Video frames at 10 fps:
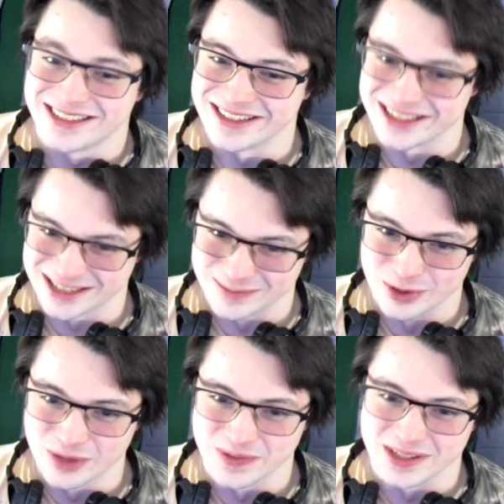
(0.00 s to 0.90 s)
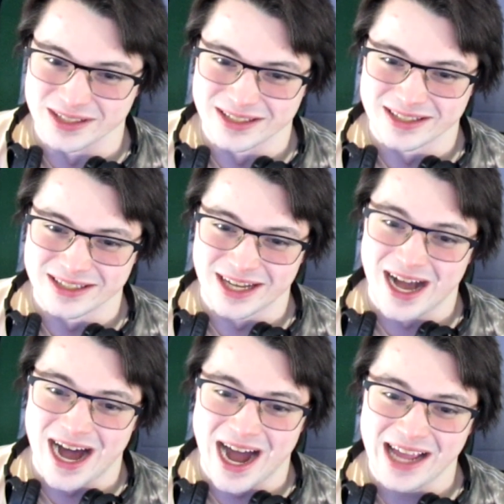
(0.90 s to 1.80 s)
this movie.
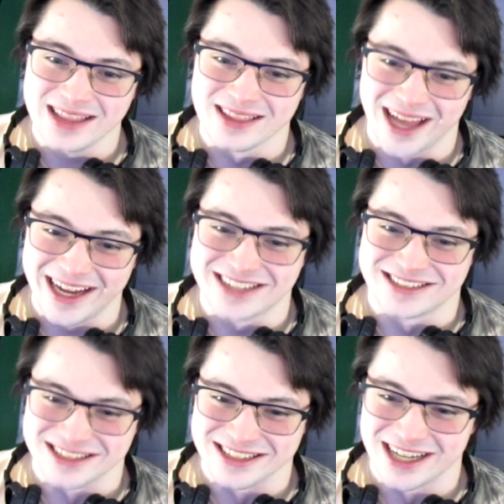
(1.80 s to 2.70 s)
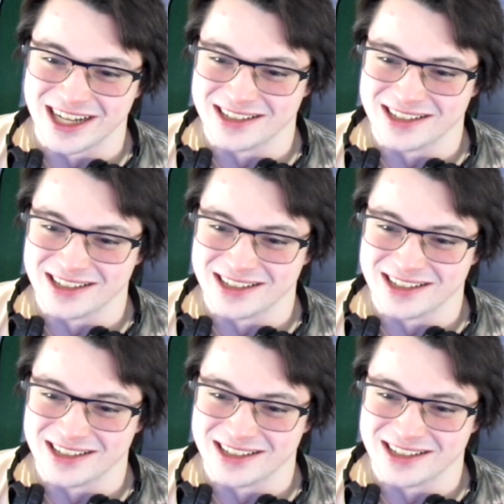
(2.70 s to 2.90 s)
I liked it a